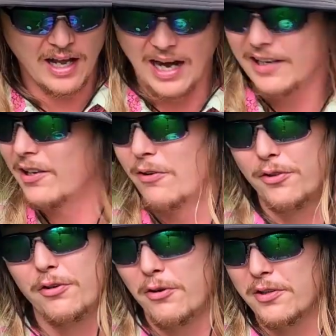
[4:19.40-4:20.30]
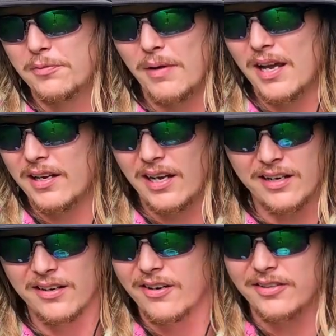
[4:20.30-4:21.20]
I don't throw this
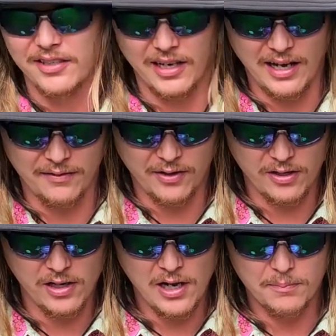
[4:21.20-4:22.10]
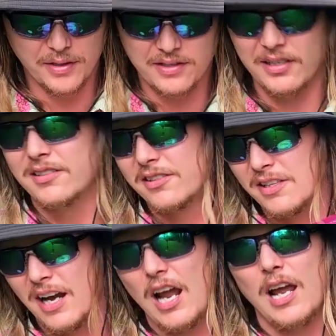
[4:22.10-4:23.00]
backhand hardly ever, but this is
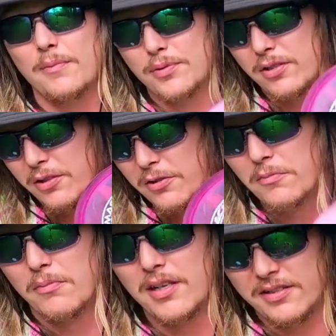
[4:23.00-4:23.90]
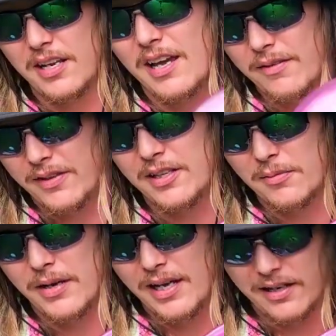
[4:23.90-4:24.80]
an absolute must-have in the
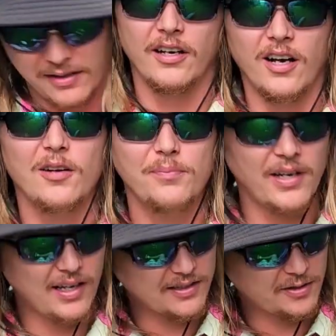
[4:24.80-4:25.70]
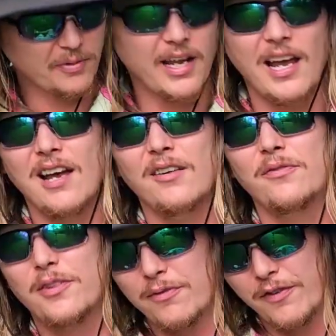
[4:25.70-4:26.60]
bag. And up next, we have
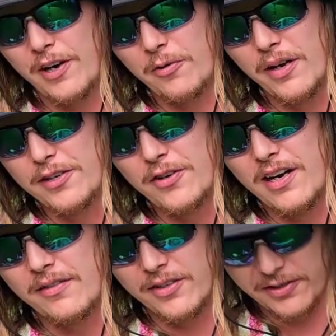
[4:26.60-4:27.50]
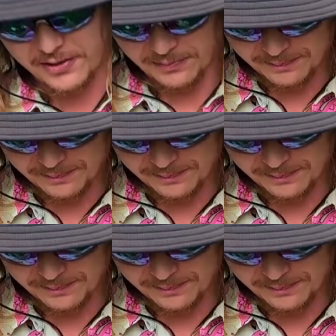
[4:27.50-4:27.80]
the Fairway Drivers.